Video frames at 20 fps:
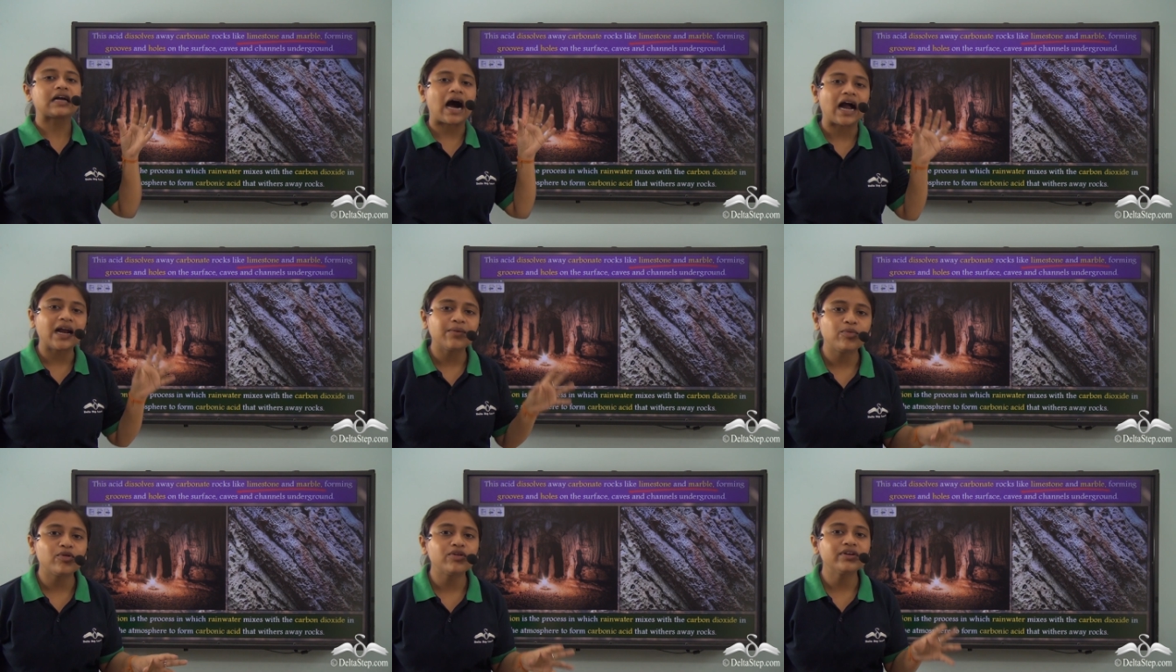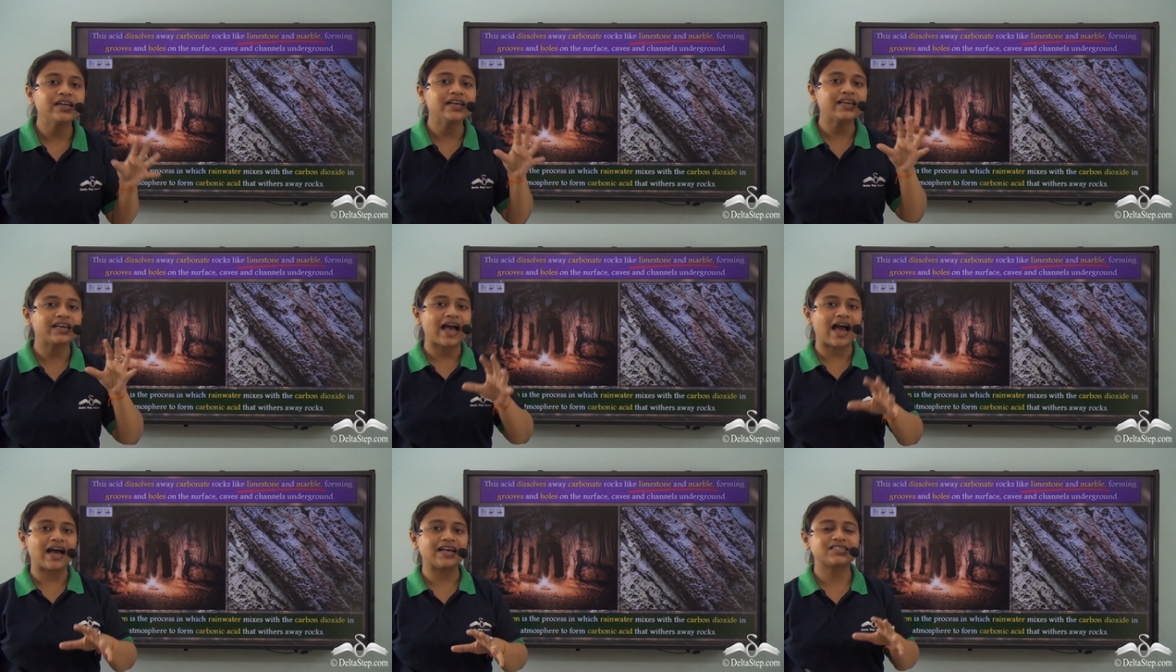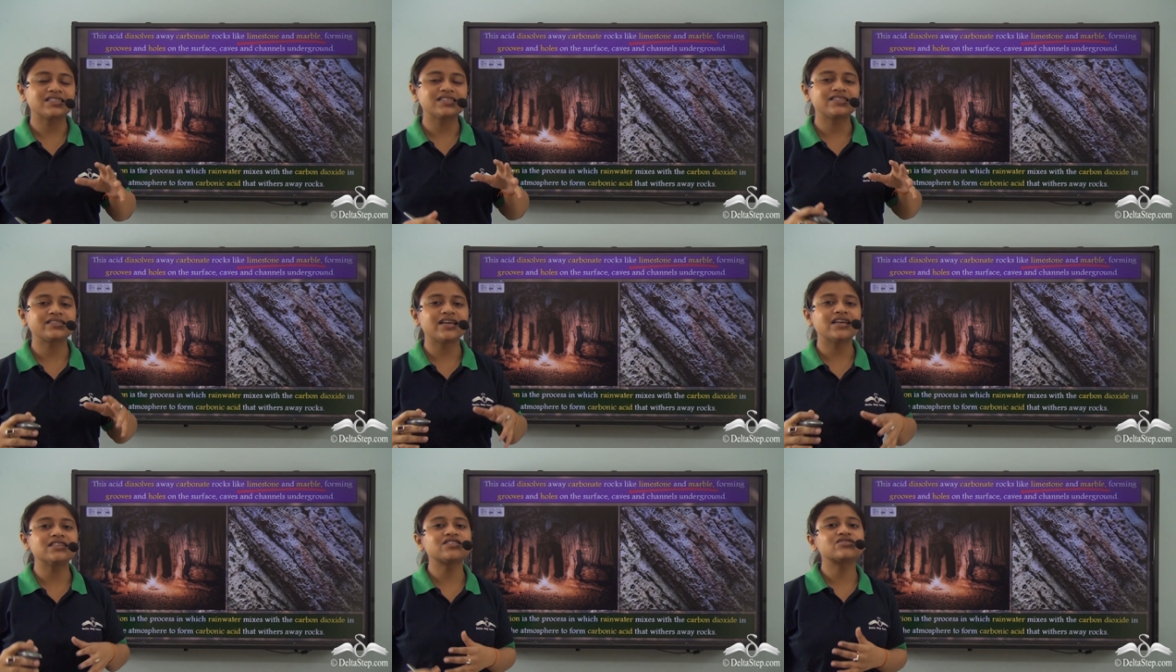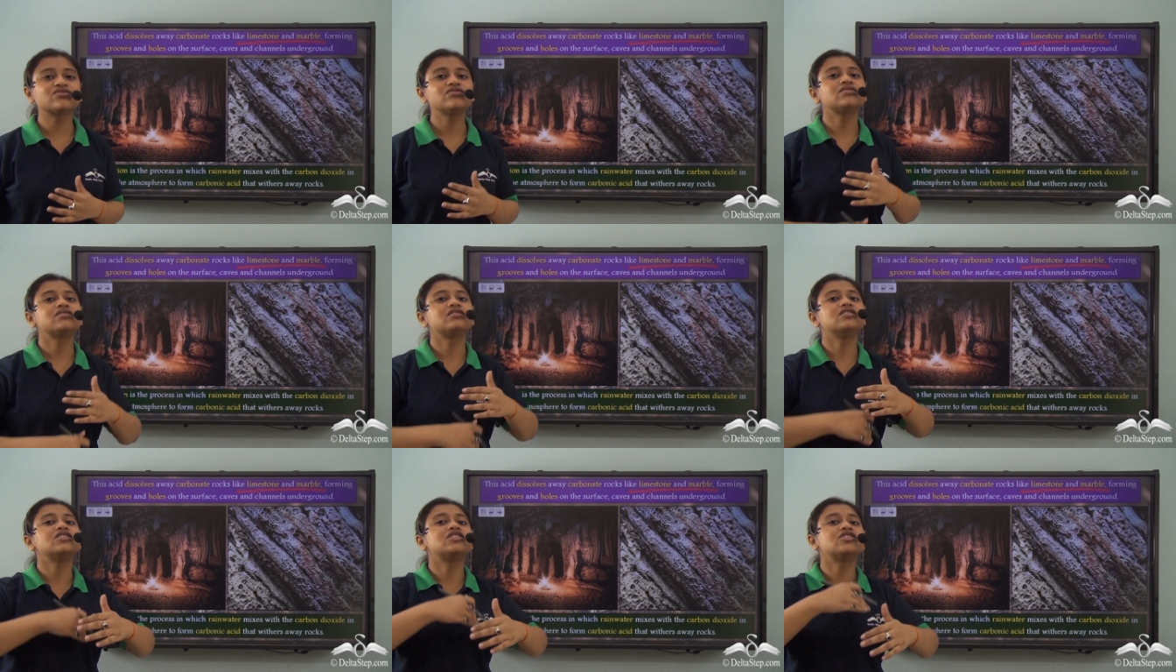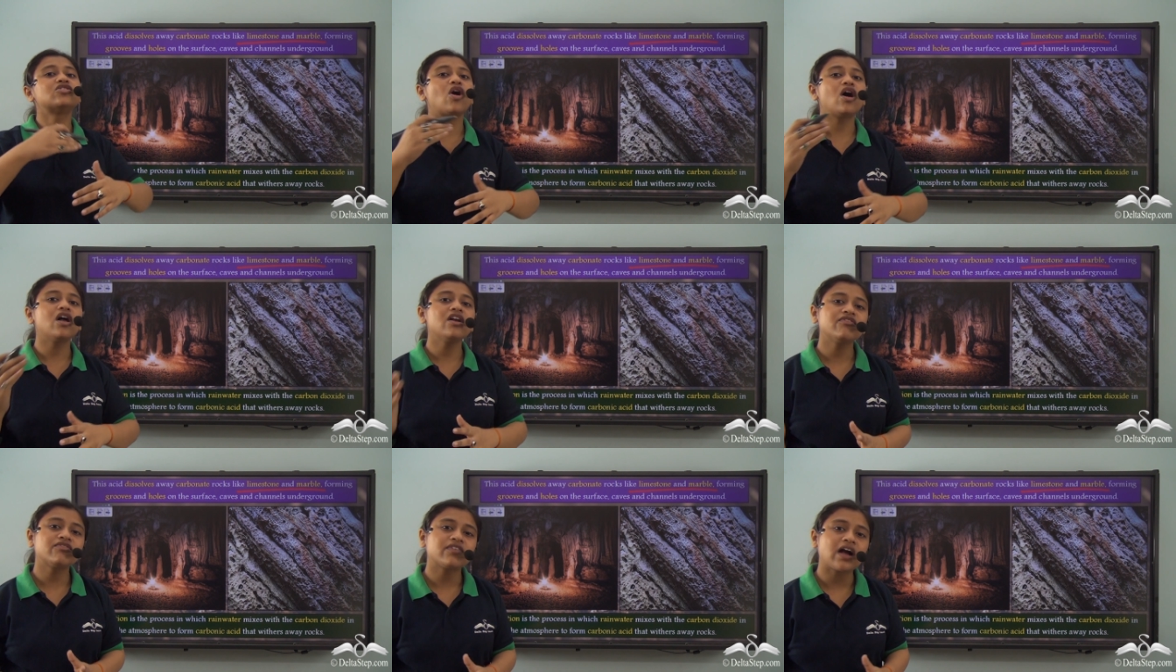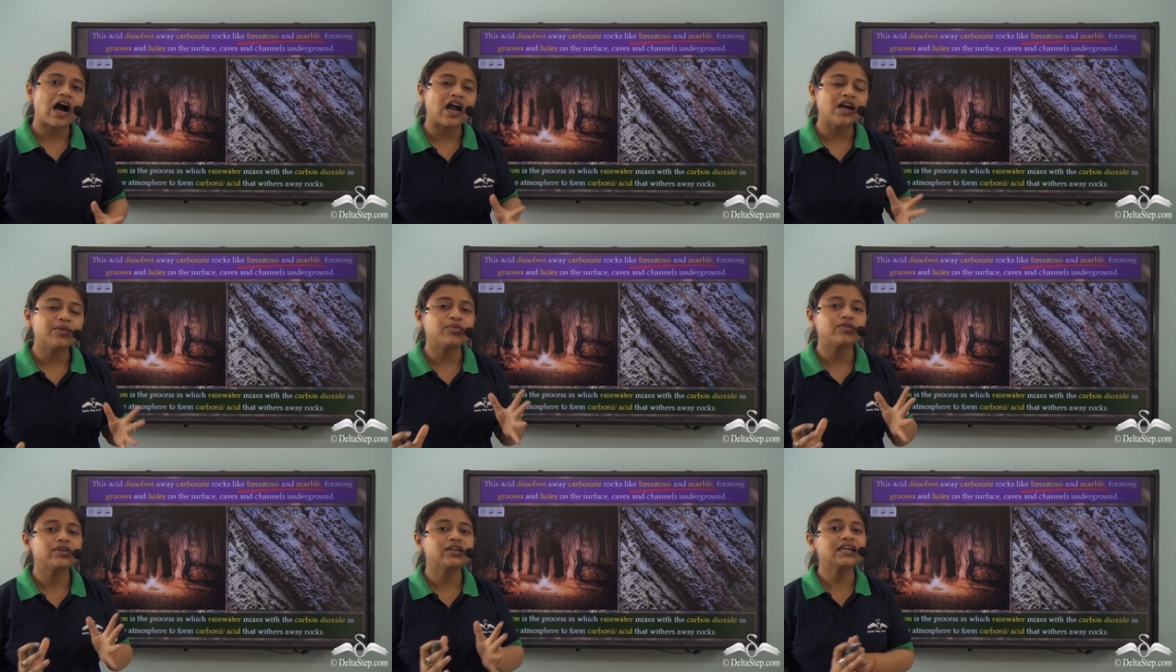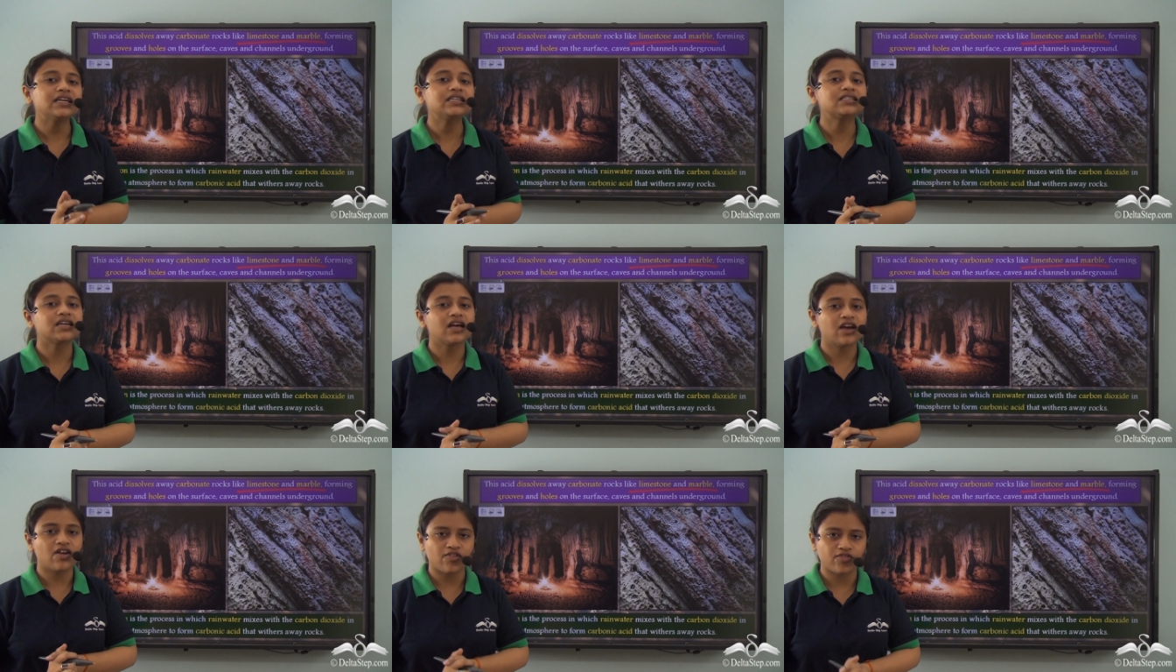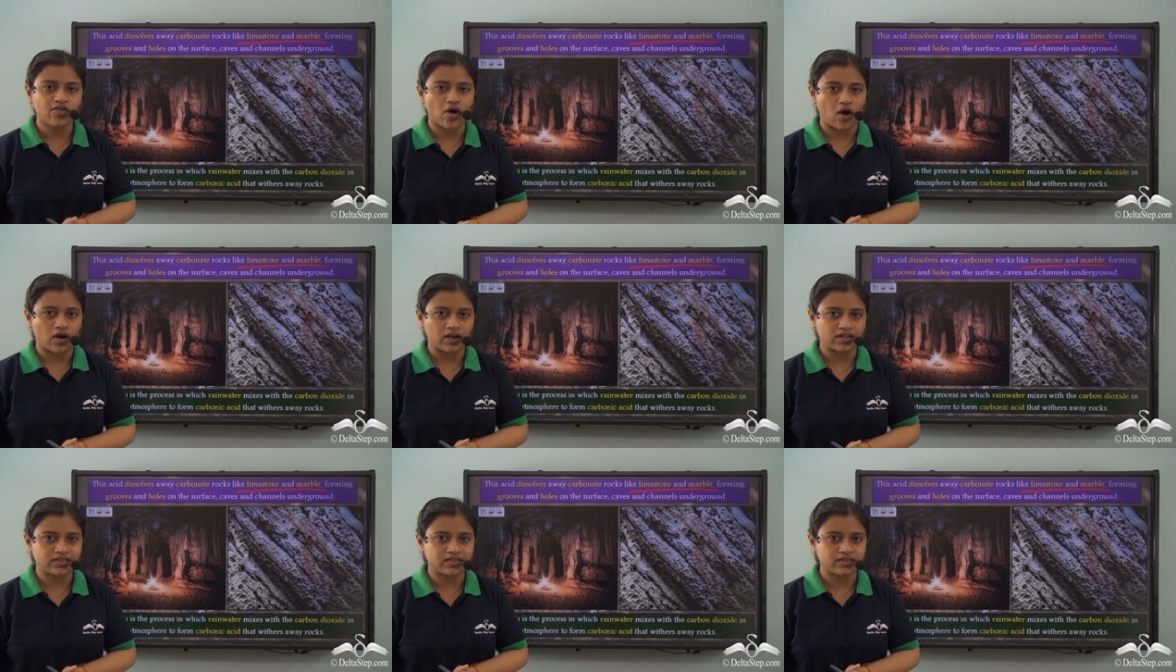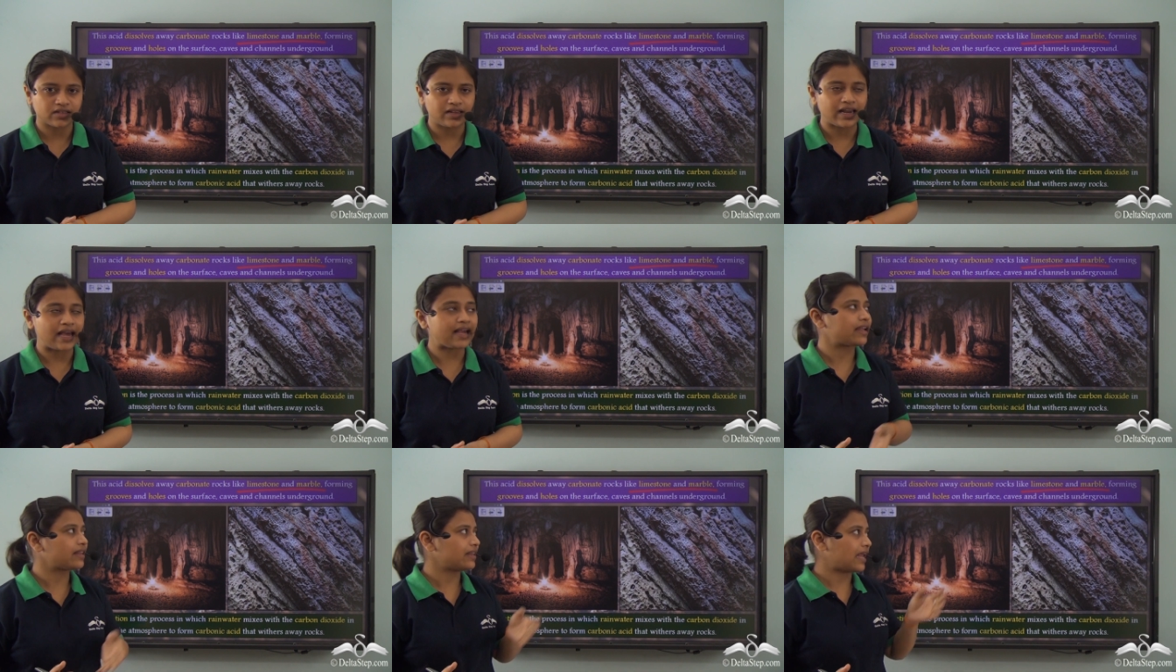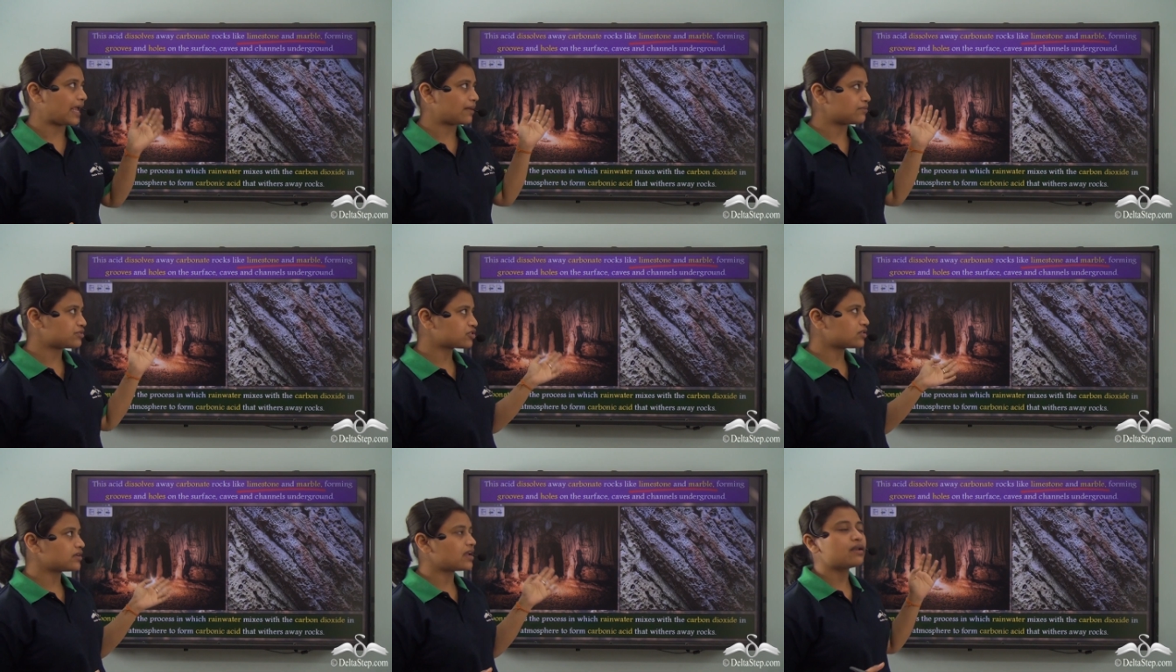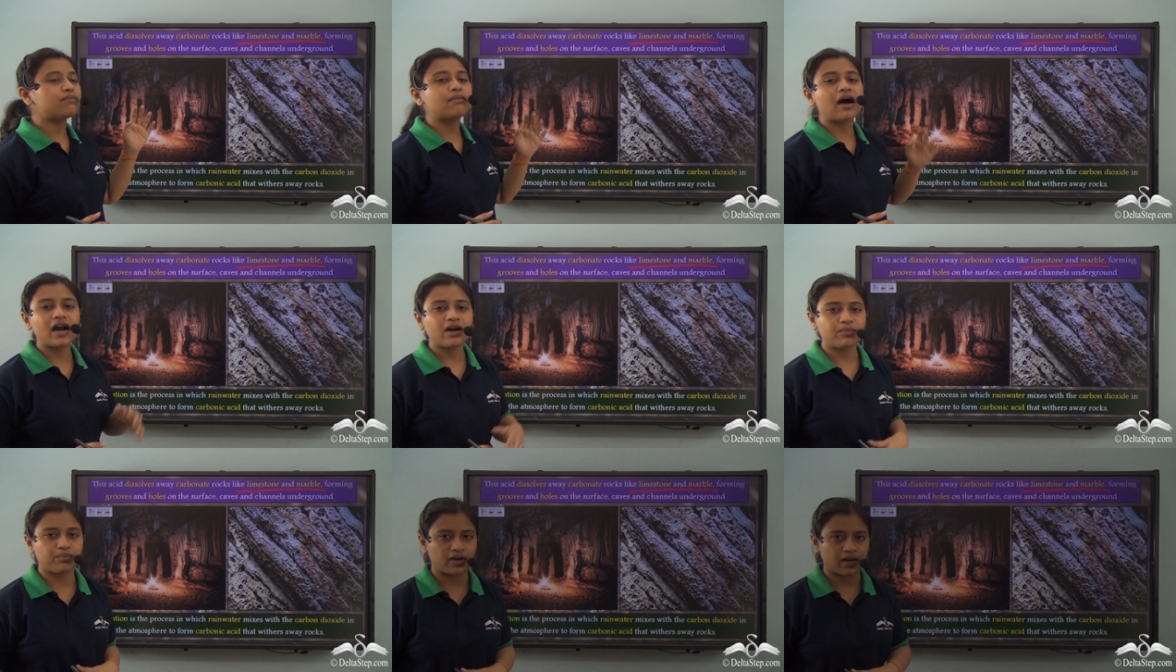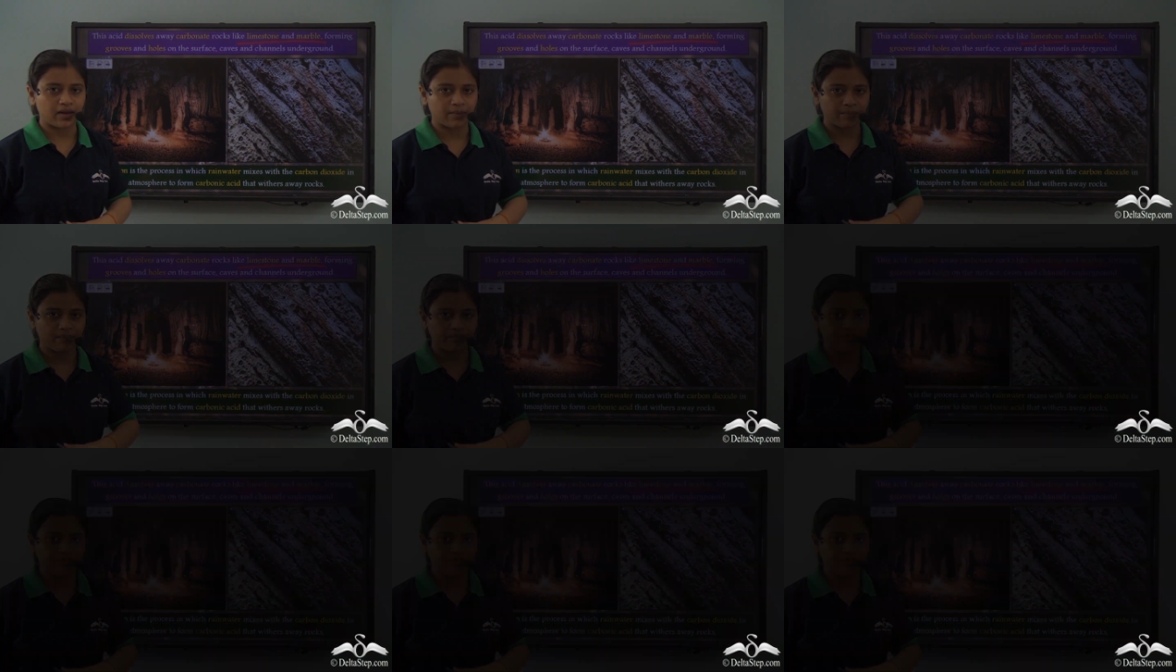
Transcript: carbonic acid tends to dissolve carbonate rocks like limestone and marble.